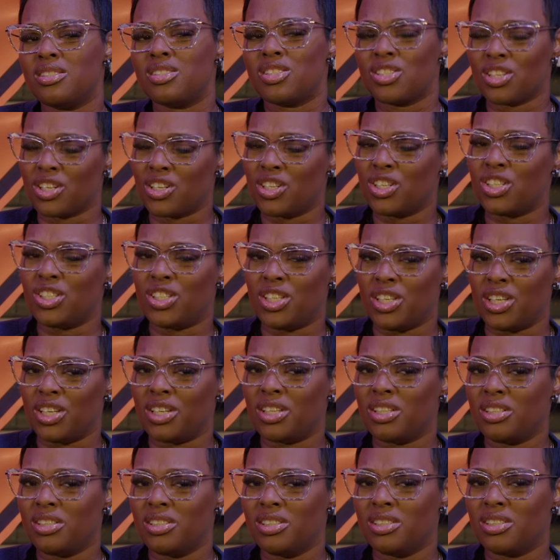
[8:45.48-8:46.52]
to good
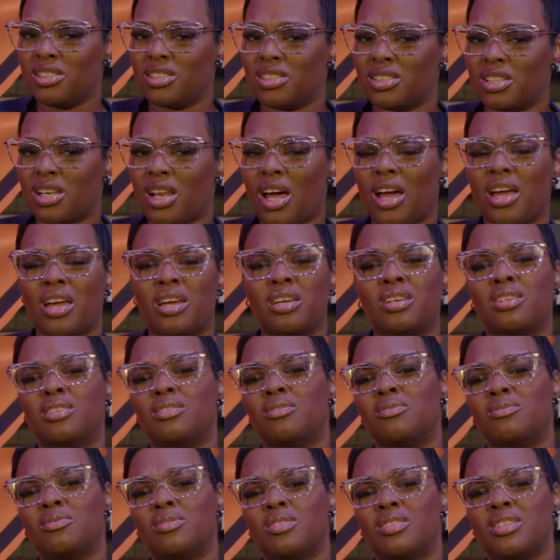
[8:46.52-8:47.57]
dick. Like,
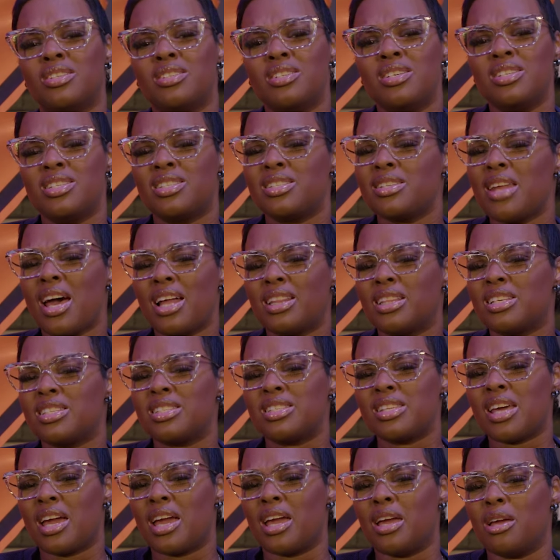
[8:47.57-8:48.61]
it's not the
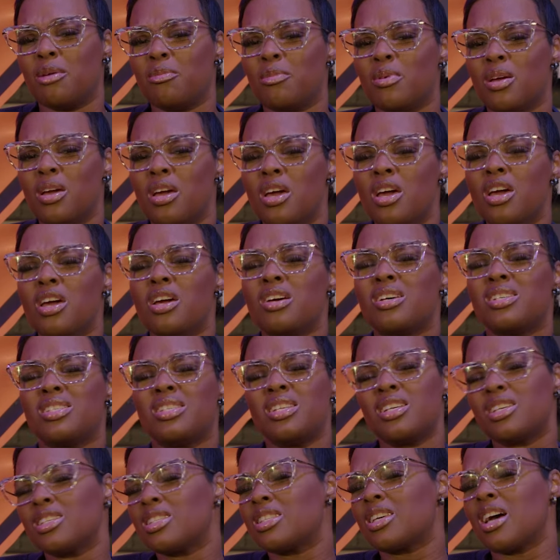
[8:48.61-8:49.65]
same. Because
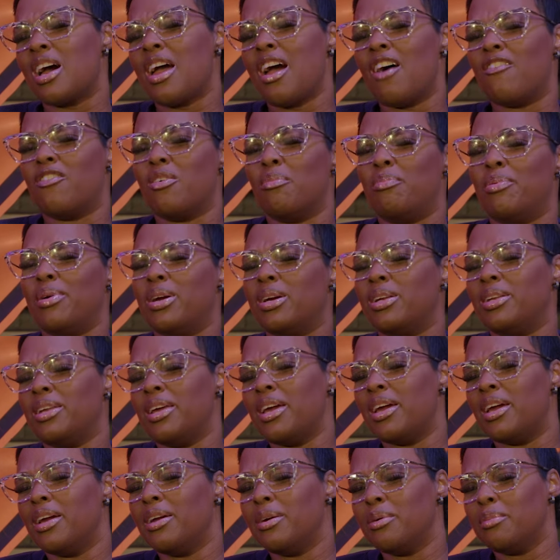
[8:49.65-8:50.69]
niggas gonna have a big
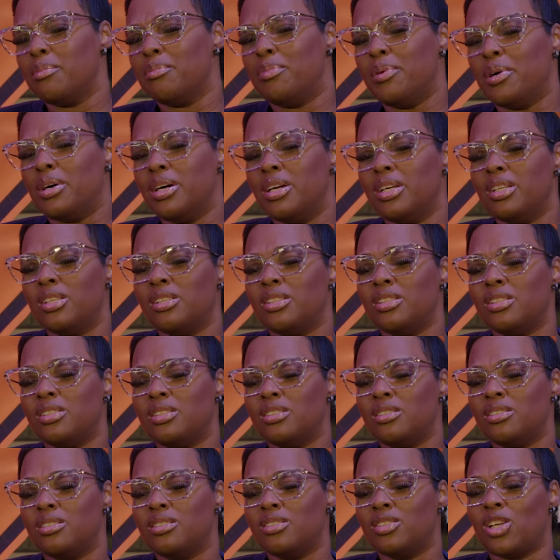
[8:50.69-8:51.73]
dick, but
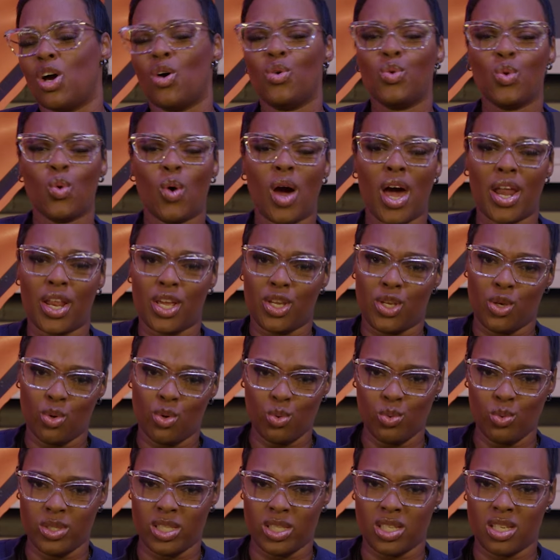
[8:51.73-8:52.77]
don't know how to
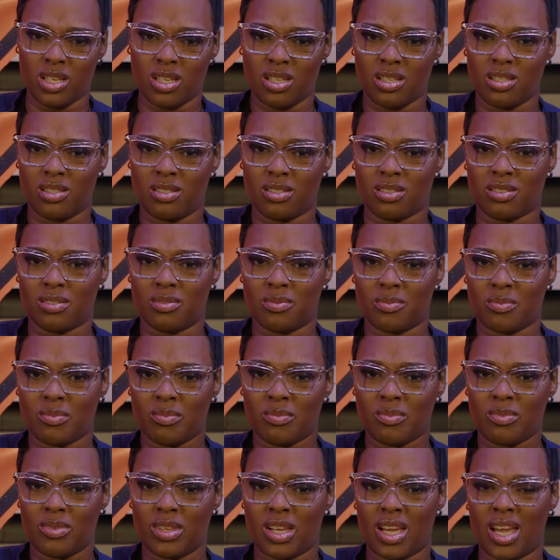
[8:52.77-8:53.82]
use it.
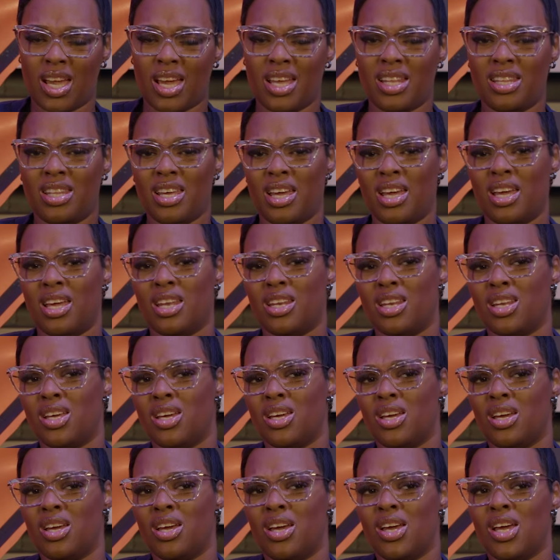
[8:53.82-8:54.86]
And then,
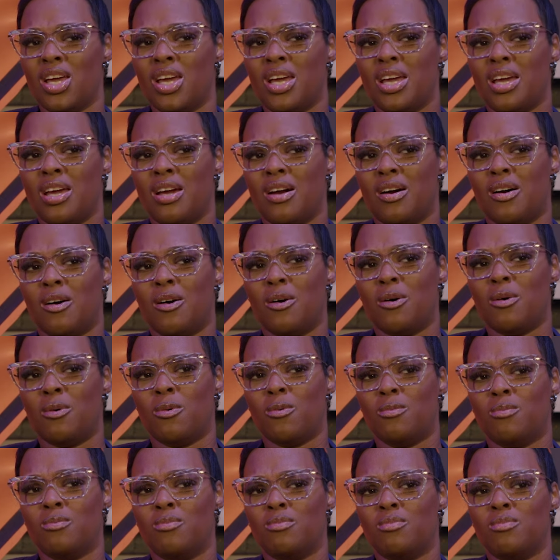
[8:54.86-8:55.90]

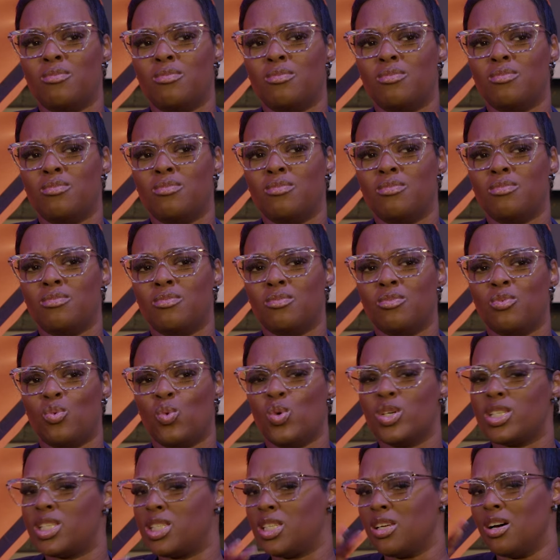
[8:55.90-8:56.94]

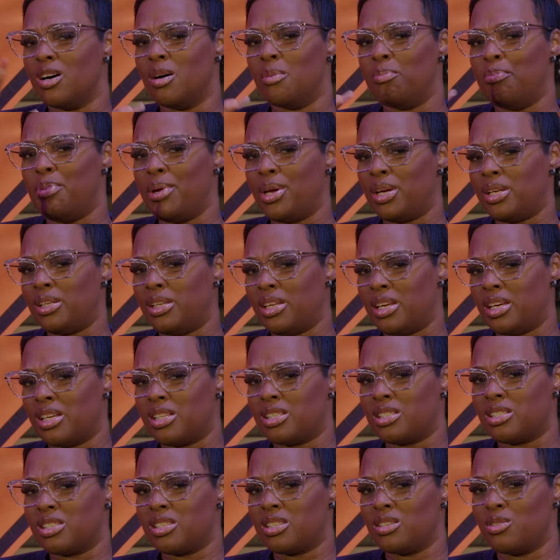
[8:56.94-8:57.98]
was a big
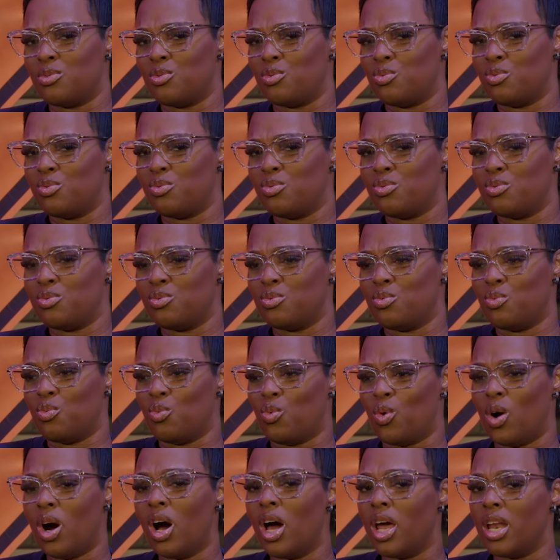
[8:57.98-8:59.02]
dick to
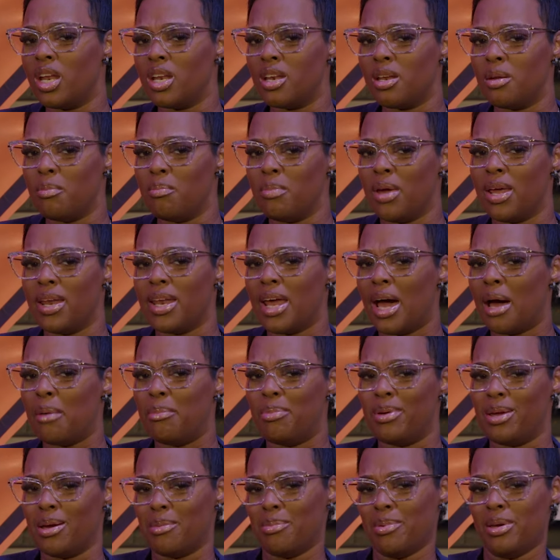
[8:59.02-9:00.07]
one may not
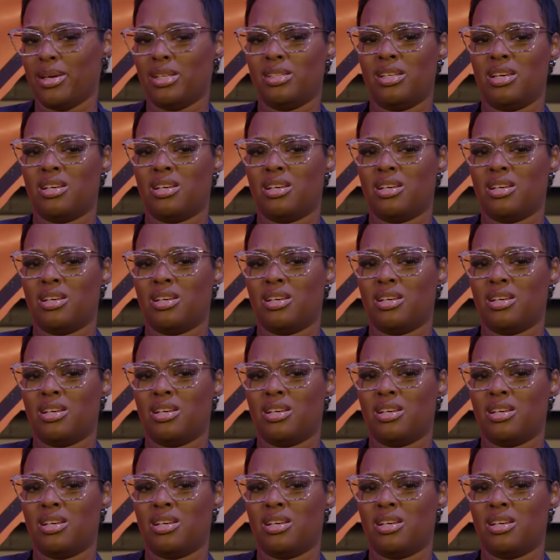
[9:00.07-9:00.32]
be a big